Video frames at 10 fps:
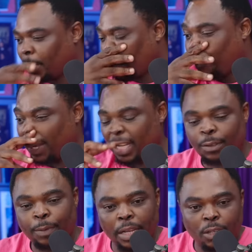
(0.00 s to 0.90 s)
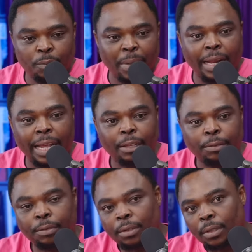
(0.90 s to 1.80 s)
the biggest fight of my
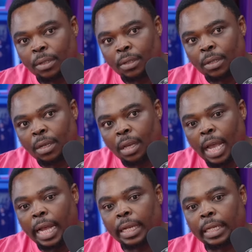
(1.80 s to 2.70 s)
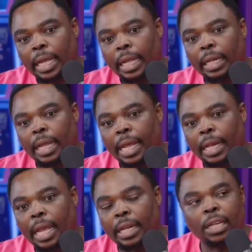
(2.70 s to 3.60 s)
life, and
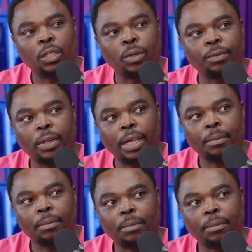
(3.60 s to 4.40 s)
I do it for them,